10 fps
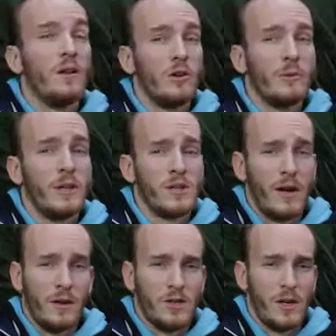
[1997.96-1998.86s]
a little bit
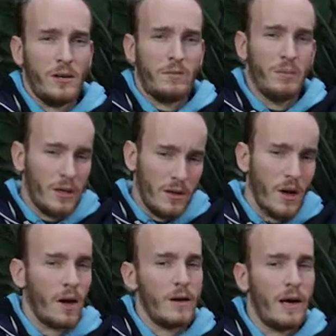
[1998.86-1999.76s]
challenging, but the
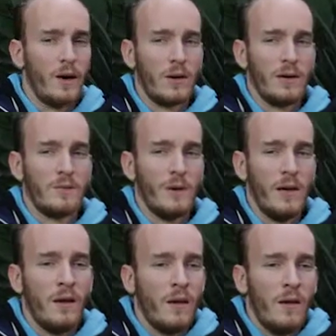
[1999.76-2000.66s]
garden tower gives
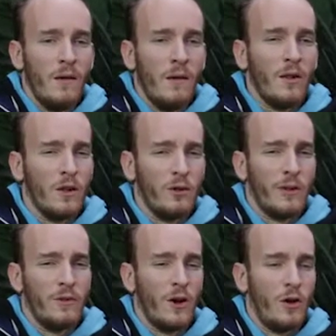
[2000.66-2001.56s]
me a little
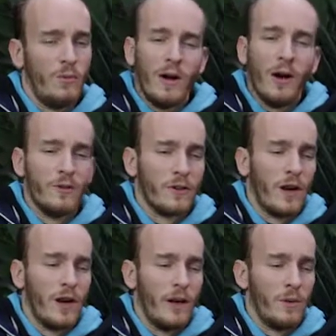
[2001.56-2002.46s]
bit of hope. However,
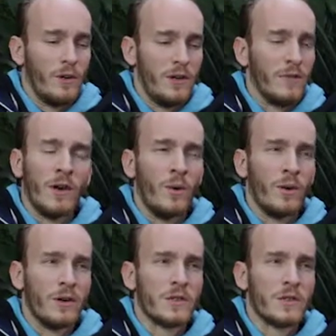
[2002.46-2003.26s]
I wouldn't even know where to